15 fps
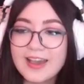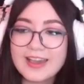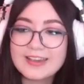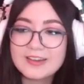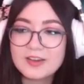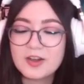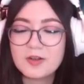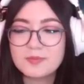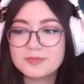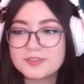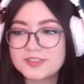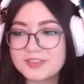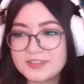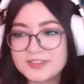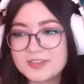I ate a
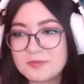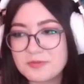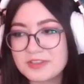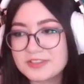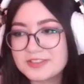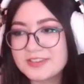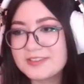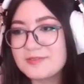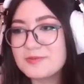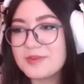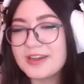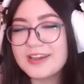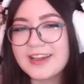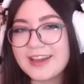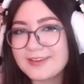humble citizen weeks ago.
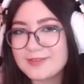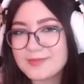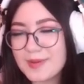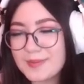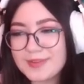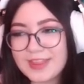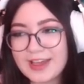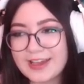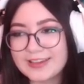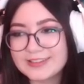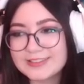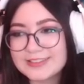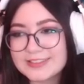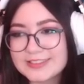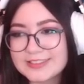What? I don't remember
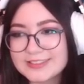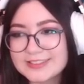that.